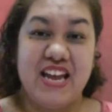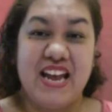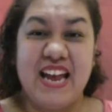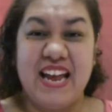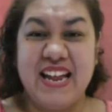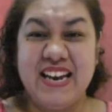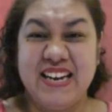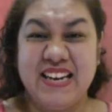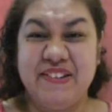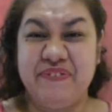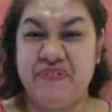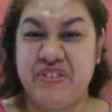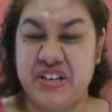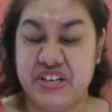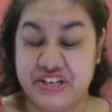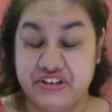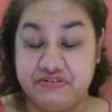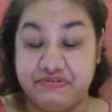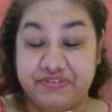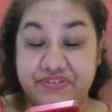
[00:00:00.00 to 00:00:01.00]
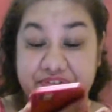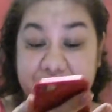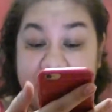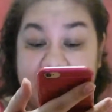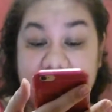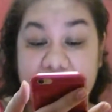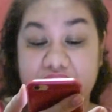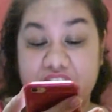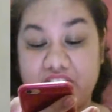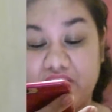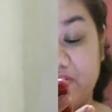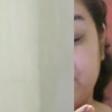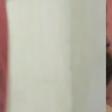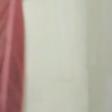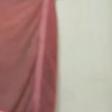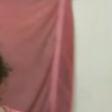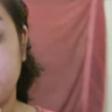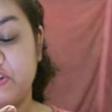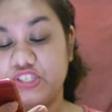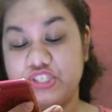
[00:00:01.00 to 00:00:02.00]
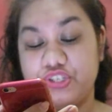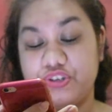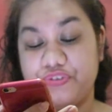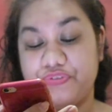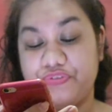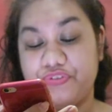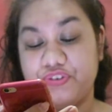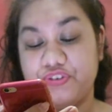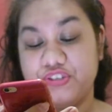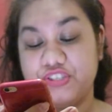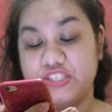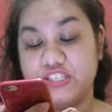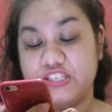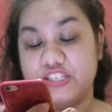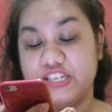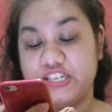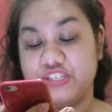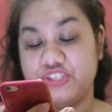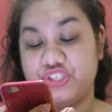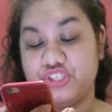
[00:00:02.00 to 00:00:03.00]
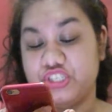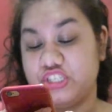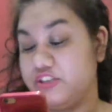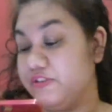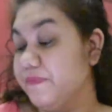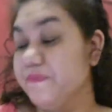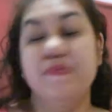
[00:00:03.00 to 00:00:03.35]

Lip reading: any videos or anything. When was your first detention?